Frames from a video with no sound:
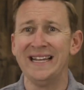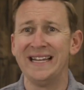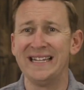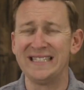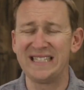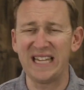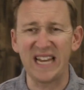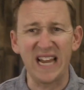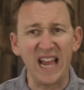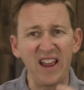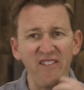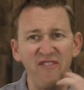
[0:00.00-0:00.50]

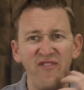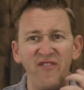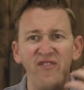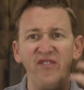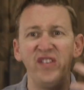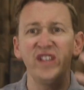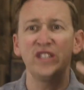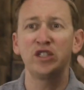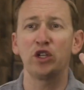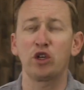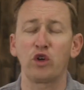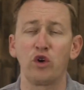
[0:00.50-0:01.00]
Is it a
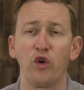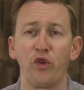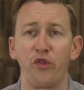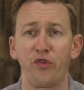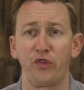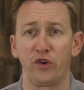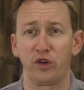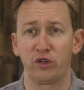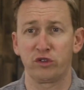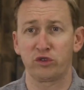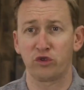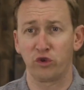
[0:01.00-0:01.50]
physical
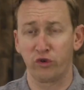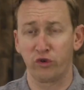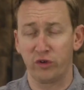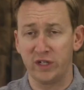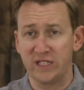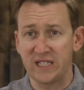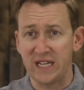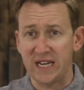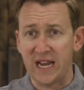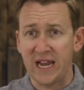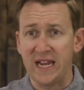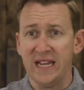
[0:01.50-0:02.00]
thirst or
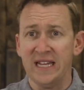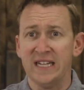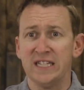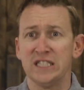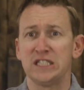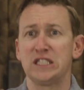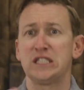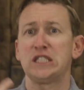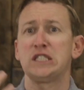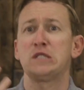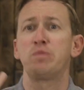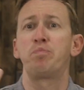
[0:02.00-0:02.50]
is it a
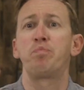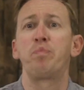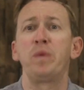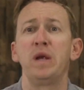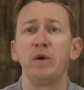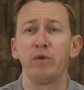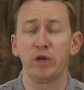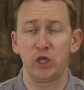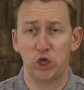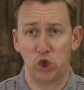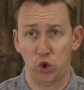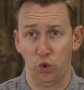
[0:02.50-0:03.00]

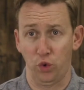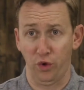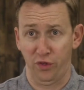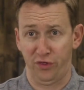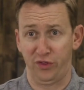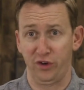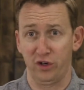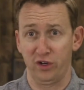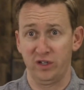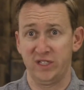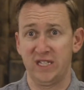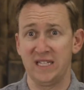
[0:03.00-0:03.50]
spiritual
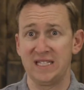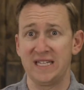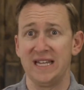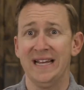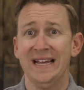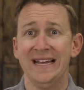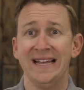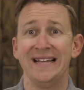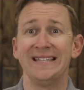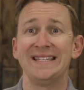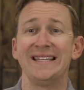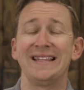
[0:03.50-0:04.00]
thirst? Is
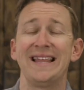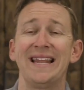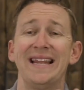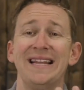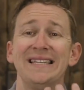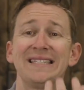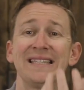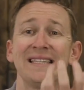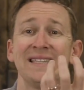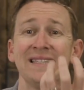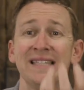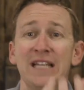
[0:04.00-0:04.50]
it that
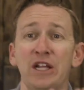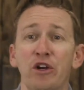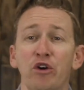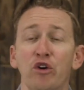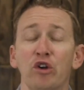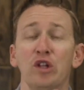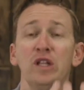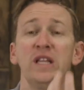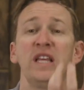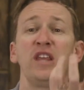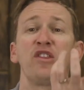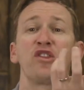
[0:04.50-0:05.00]
he's
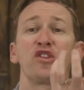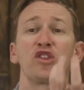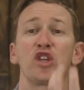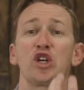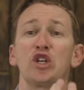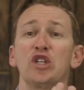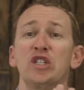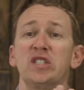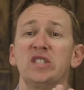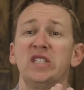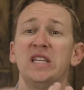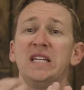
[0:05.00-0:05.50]
literally
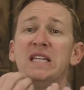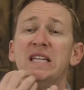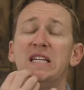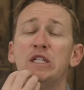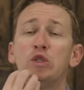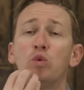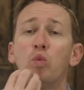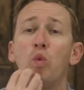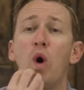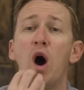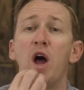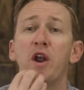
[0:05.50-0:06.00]
thirsty,
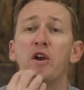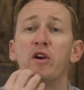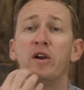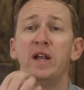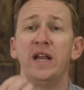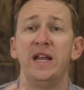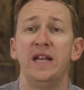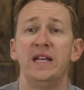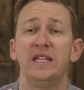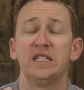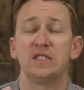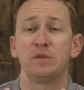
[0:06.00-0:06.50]
needs water
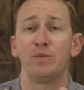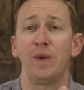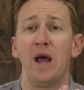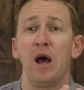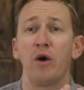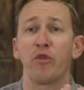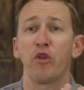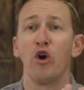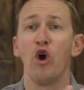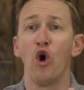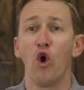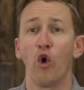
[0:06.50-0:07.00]
in his
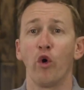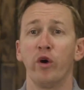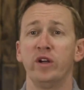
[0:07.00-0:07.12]
mouth?